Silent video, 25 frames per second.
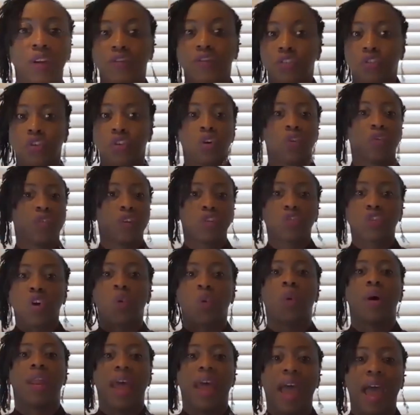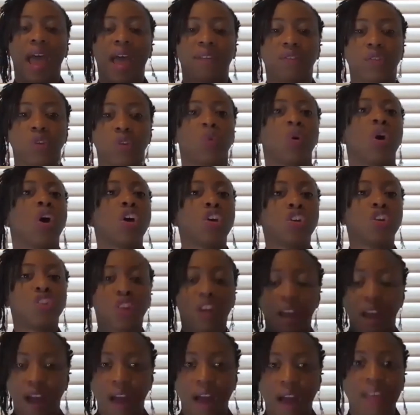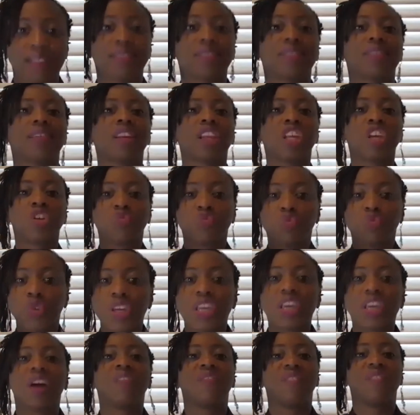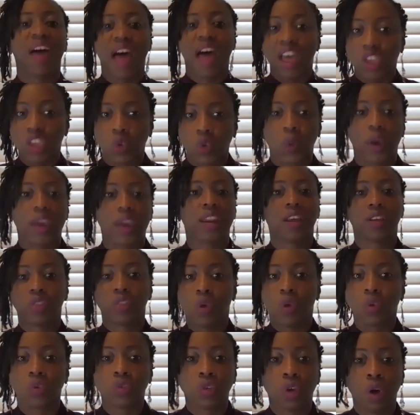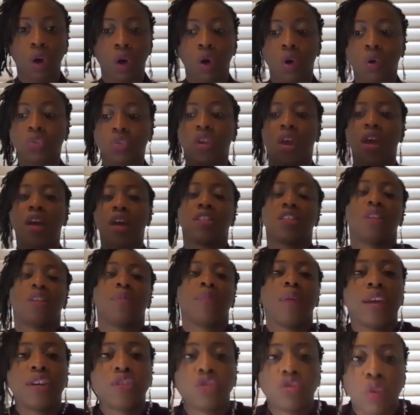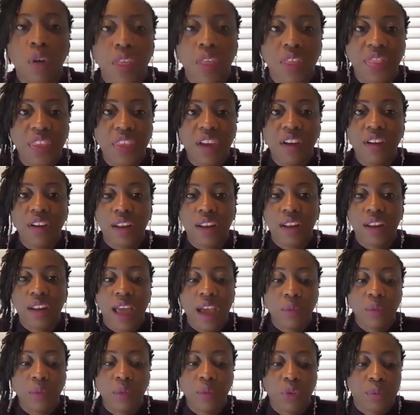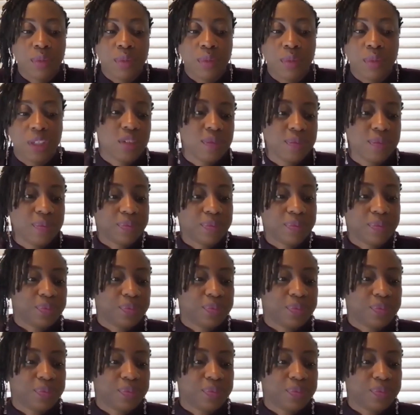of service or what have you, you're constantly reevaluating those goals to make sure that they're in line with your mission.